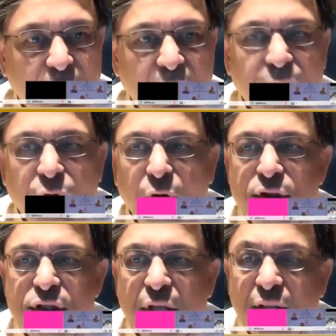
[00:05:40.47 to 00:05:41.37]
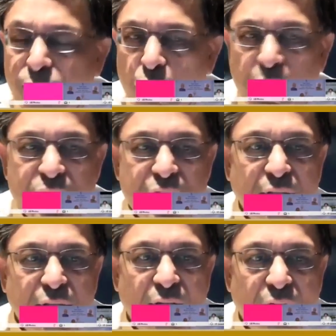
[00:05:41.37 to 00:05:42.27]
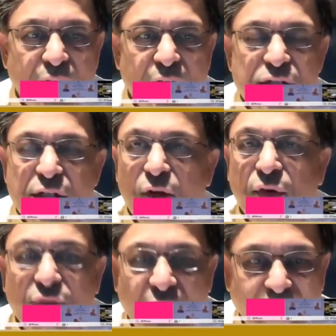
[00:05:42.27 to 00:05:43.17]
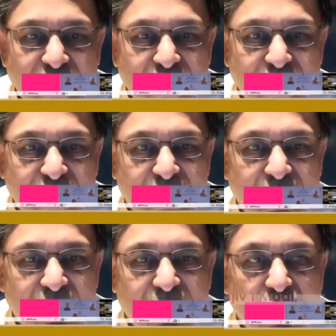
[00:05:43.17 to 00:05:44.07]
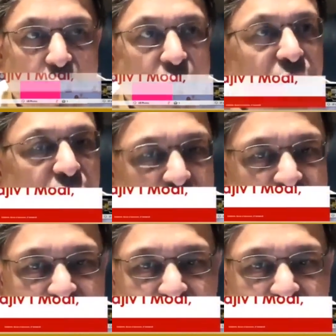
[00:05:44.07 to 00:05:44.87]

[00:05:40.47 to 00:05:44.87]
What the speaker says: influencing the intention of a friend or a colleague